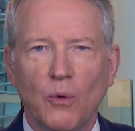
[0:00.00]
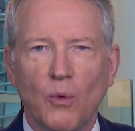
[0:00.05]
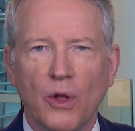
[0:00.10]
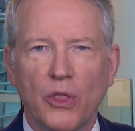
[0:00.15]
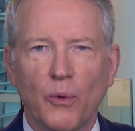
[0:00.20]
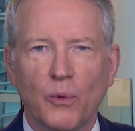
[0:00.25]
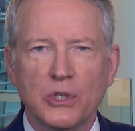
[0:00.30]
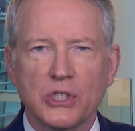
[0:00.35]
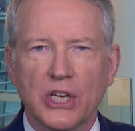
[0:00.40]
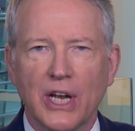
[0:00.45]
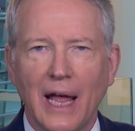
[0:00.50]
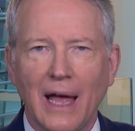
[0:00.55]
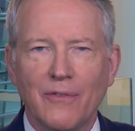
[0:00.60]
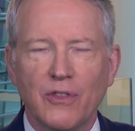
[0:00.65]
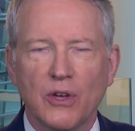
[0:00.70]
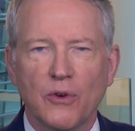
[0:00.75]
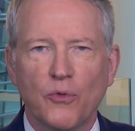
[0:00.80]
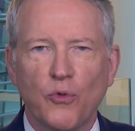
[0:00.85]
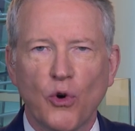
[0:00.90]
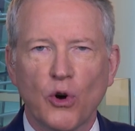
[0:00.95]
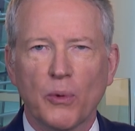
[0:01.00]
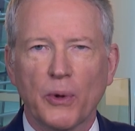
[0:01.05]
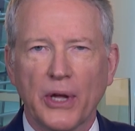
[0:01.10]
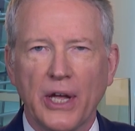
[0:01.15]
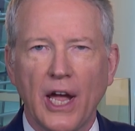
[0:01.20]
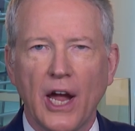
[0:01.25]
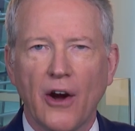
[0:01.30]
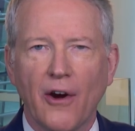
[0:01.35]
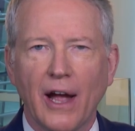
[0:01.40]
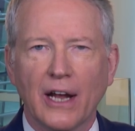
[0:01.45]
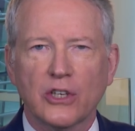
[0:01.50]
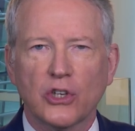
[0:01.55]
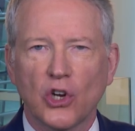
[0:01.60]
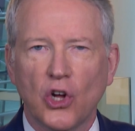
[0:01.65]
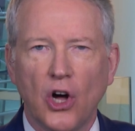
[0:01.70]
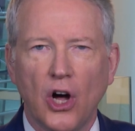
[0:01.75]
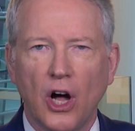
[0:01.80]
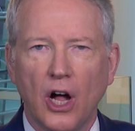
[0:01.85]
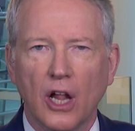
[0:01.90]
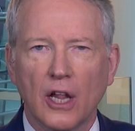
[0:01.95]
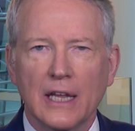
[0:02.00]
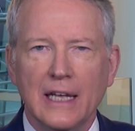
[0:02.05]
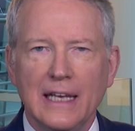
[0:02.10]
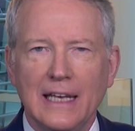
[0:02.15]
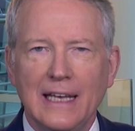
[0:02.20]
whether we should have the Affordable Care Act at all.